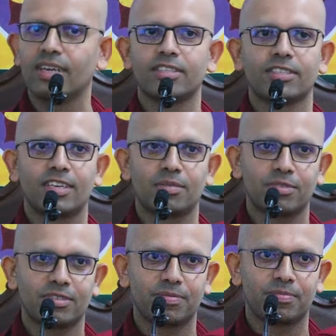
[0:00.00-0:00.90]
ladies and
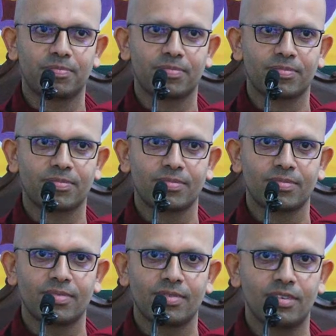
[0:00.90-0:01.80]
gentlemen.
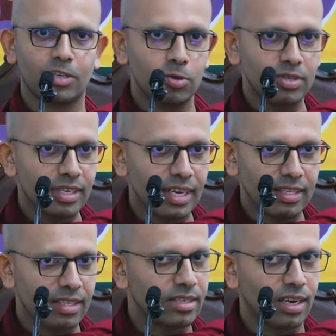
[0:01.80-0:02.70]
Don't
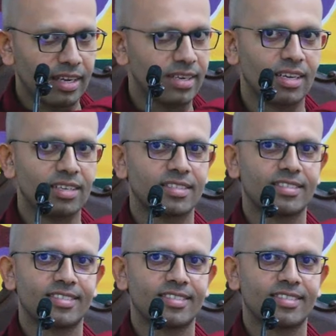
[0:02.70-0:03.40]
take this lightly.